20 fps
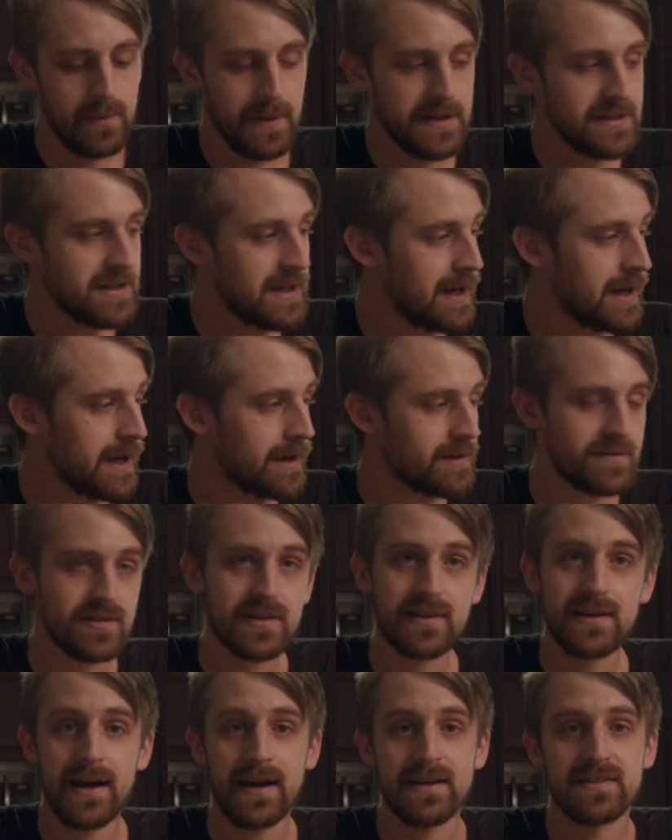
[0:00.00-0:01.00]
But yeah,
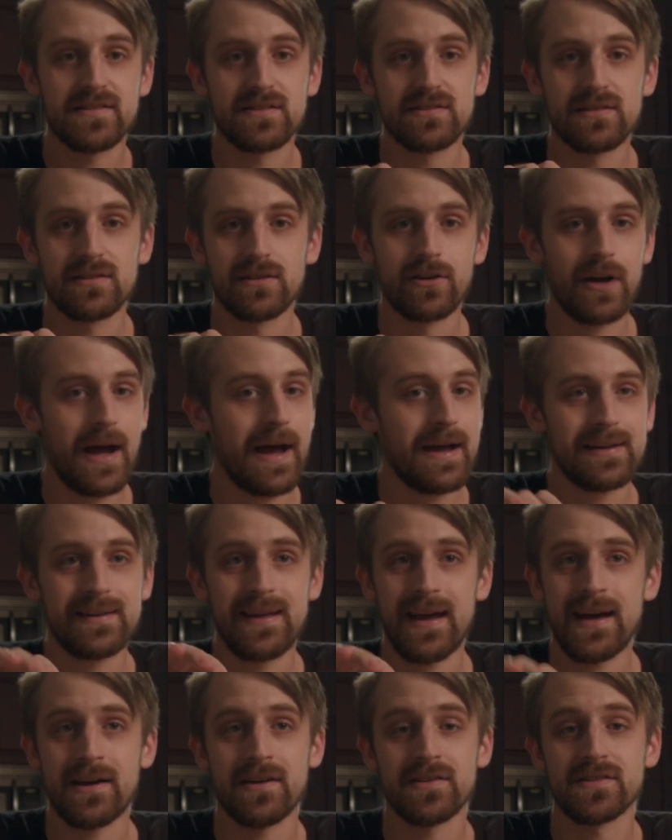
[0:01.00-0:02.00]
guys,
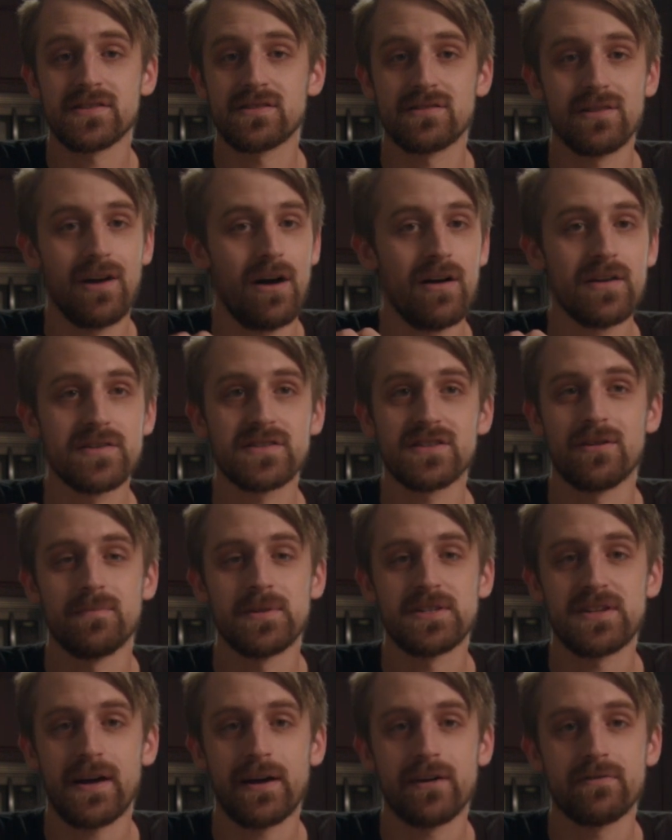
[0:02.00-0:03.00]
gals, all
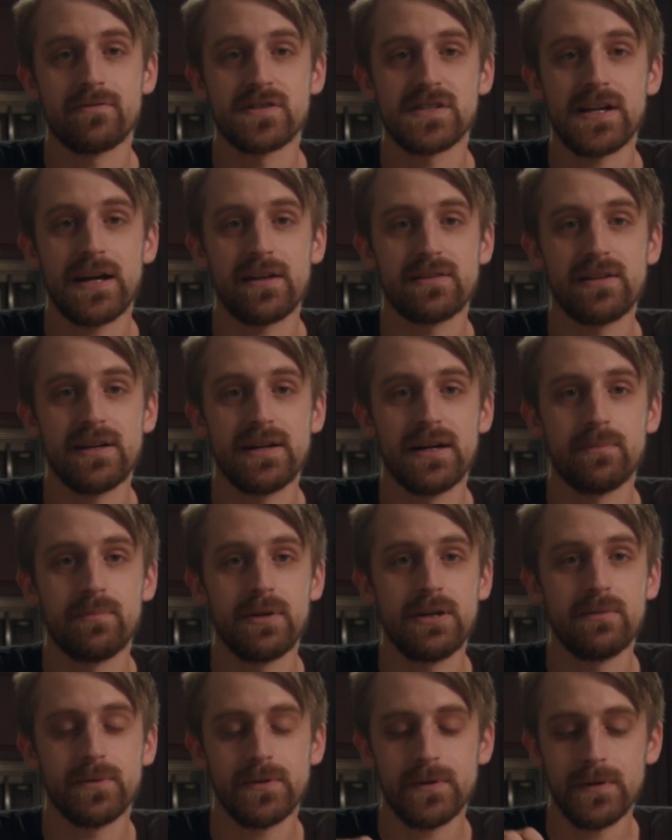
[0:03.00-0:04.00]
cinematographers out there,
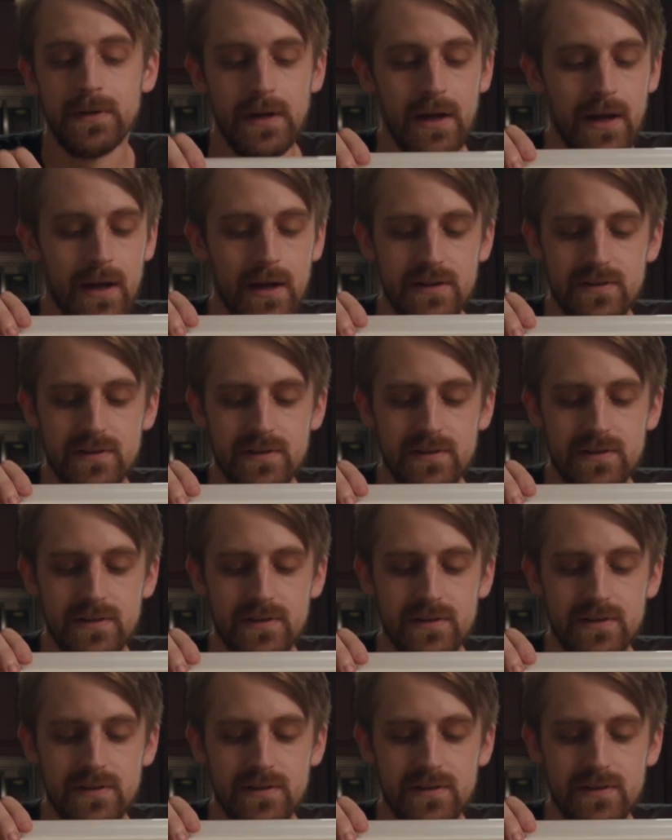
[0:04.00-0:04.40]
people,